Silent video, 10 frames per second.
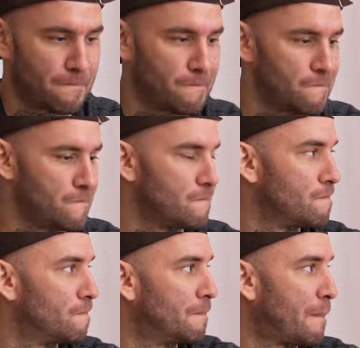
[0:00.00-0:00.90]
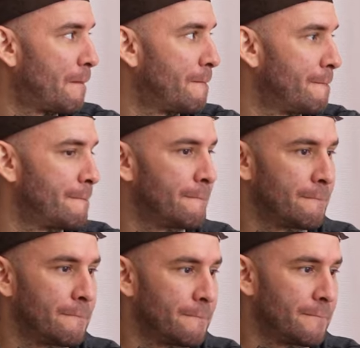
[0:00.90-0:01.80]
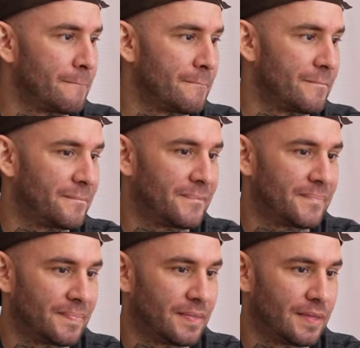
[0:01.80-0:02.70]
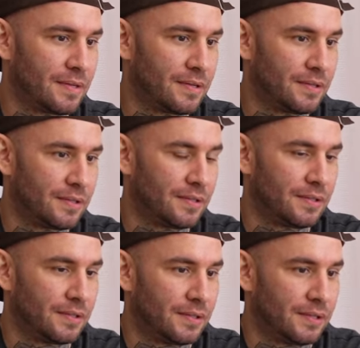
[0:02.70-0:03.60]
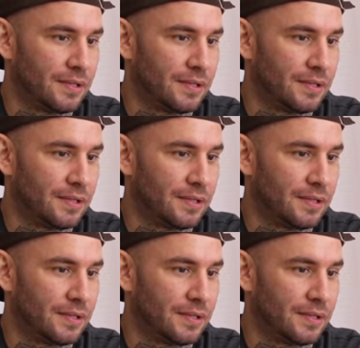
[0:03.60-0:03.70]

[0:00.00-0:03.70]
[no speech]